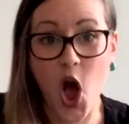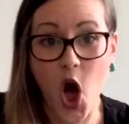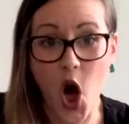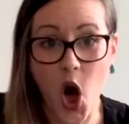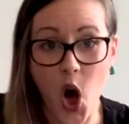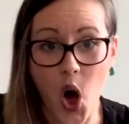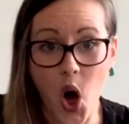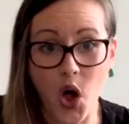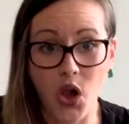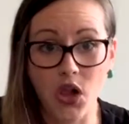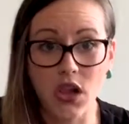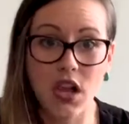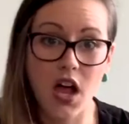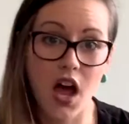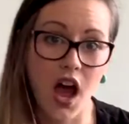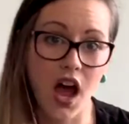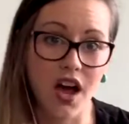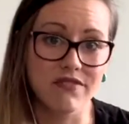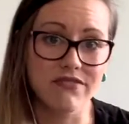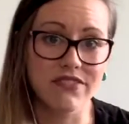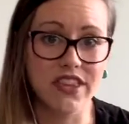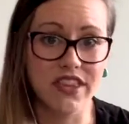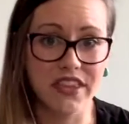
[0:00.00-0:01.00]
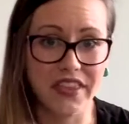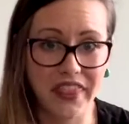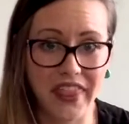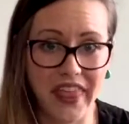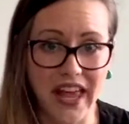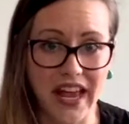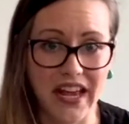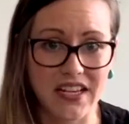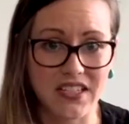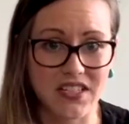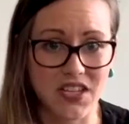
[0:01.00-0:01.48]
all of the
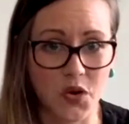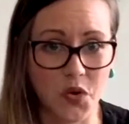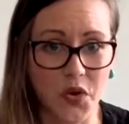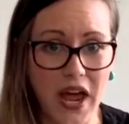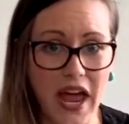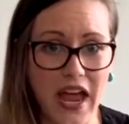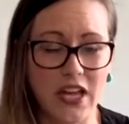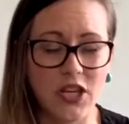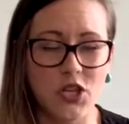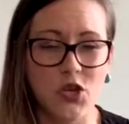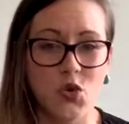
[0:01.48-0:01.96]
things, okay?